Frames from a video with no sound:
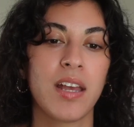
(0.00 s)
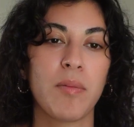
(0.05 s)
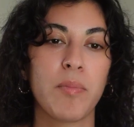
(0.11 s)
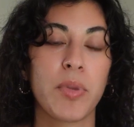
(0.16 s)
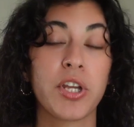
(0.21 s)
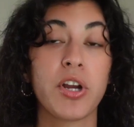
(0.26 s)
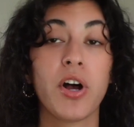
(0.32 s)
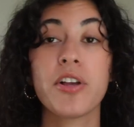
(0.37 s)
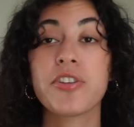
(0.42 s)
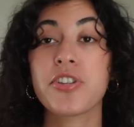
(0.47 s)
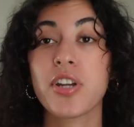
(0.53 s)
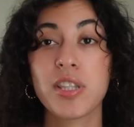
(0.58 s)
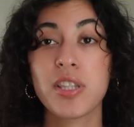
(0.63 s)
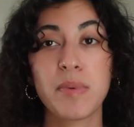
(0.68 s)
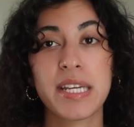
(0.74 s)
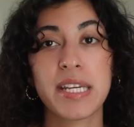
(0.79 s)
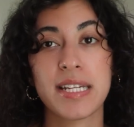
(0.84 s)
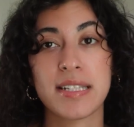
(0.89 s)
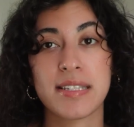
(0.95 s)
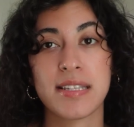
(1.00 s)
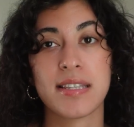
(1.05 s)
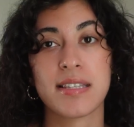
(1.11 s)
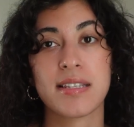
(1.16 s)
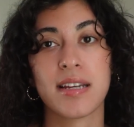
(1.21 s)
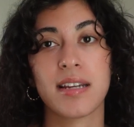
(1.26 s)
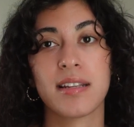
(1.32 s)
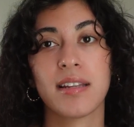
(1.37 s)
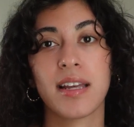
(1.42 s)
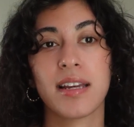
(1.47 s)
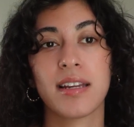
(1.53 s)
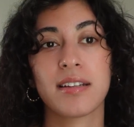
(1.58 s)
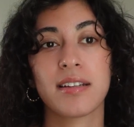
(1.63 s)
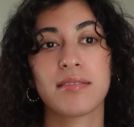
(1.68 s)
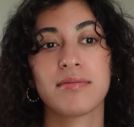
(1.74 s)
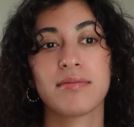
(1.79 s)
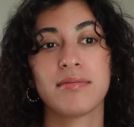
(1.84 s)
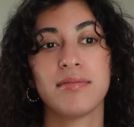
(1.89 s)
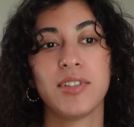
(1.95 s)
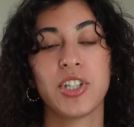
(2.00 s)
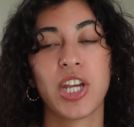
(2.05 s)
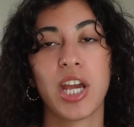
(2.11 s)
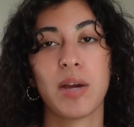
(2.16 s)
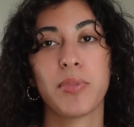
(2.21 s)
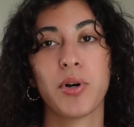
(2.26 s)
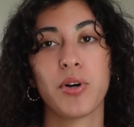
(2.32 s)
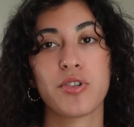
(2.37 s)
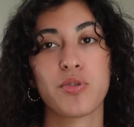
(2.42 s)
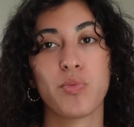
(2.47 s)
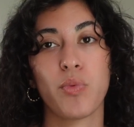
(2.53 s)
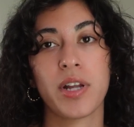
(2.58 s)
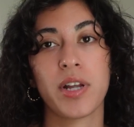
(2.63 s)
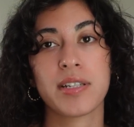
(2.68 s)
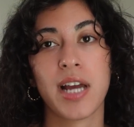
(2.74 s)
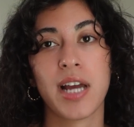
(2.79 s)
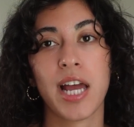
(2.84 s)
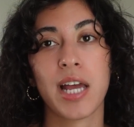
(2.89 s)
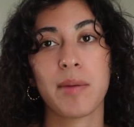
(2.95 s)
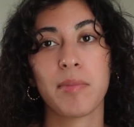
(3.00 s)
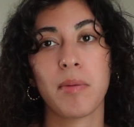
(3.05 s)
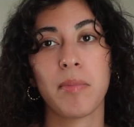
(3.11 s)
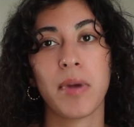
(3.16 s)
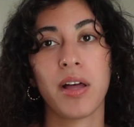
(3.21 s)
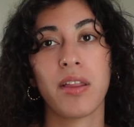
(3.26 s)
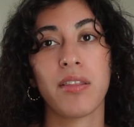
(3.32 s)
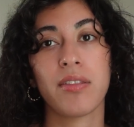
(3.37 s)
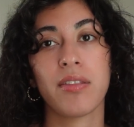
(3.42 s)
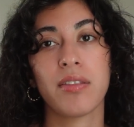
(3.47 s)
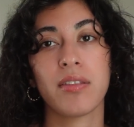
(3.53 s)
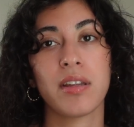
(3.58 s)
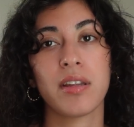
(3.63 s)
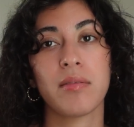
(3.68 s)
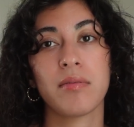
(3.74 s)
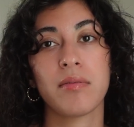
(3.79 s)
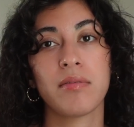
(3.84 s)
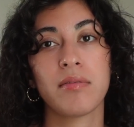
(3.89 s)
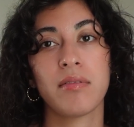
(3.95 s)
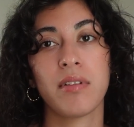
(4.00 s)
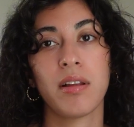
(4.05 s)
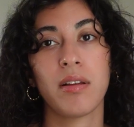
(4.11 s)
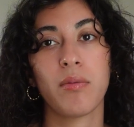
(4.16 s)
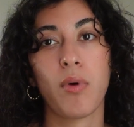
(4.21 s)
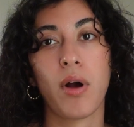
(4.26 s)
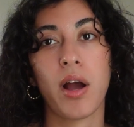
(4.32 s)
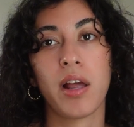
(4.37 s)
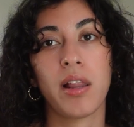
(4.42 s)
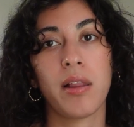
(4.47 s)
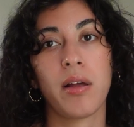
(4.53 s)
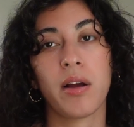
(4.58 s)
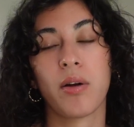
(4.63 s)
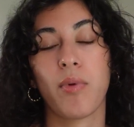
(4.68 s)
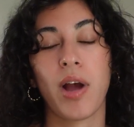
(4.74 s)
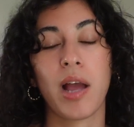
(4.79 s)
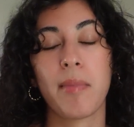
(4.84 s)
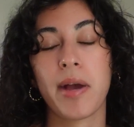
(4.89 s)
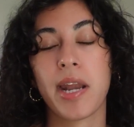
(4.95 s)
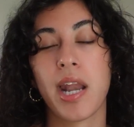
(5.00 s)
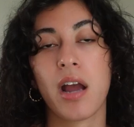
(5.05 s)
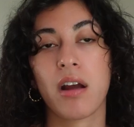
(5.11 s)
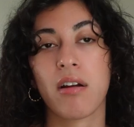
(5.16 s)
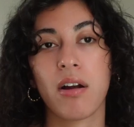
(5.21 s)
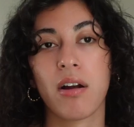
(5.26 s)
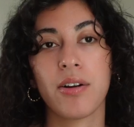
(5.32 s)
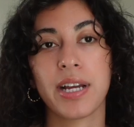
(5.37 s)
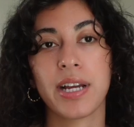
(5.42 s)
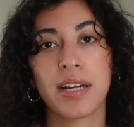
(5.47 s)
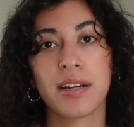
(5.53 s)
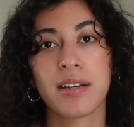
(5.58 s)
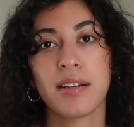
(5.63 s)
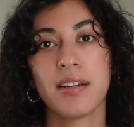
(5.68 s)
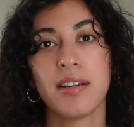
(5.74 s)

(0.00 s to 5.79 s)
But you also have to be consistent. Like, you can't post one time a month and then why am I not growing?